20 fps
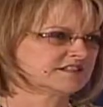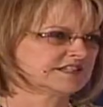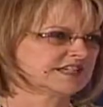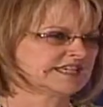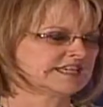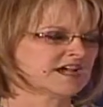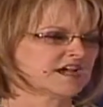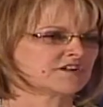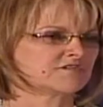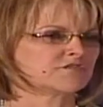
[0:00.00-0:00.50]
in
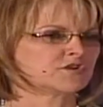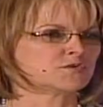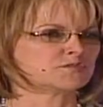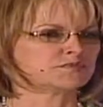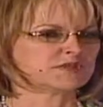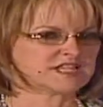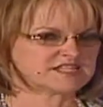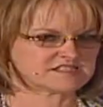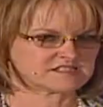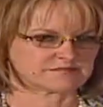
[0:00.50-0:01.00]
out-of-home
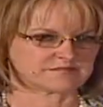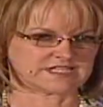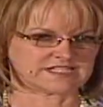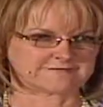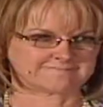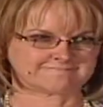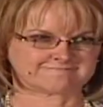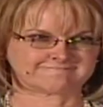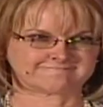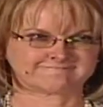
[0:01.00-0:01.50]
placement,
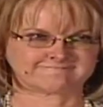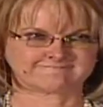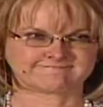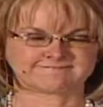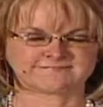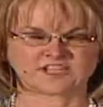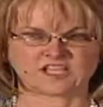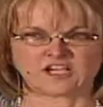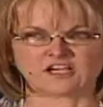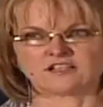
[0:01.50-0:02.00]

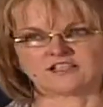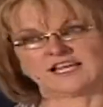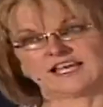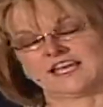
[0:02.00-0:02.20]
all I